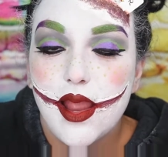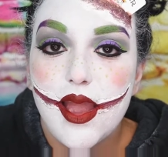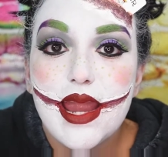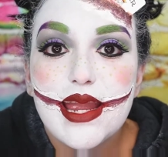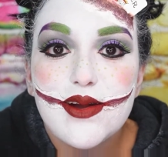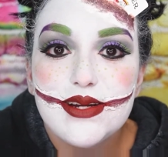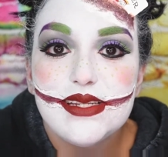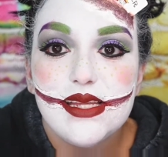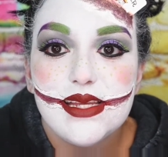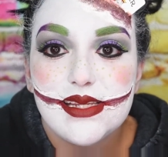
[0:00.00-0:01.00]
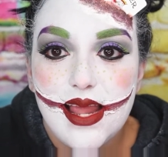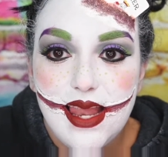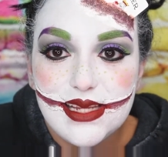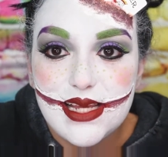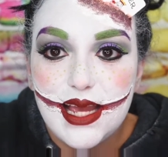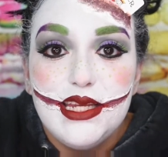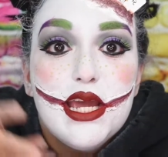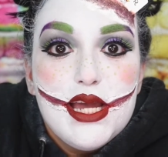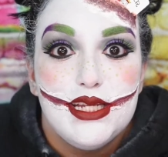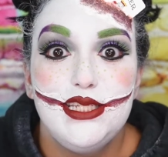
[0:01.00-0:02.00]
Alright, gorgeouses, let's add
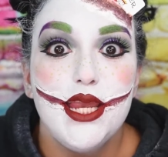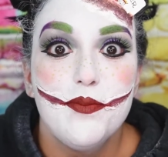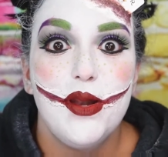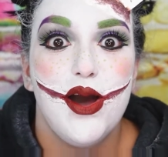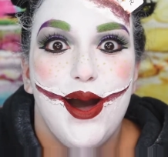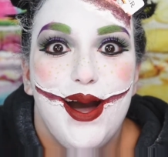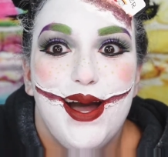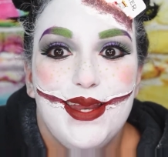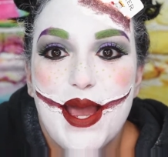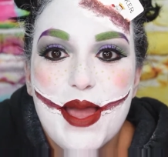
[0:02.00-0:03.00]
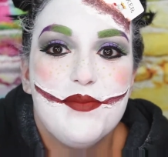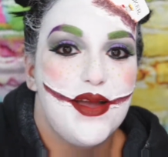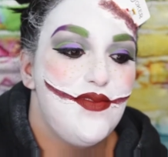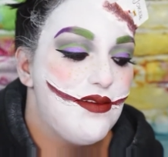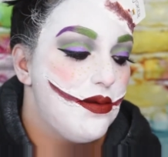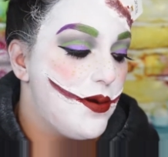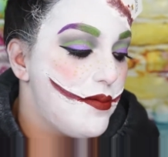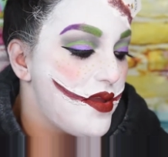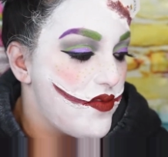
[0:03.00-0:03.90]
deep blood! My favorite part.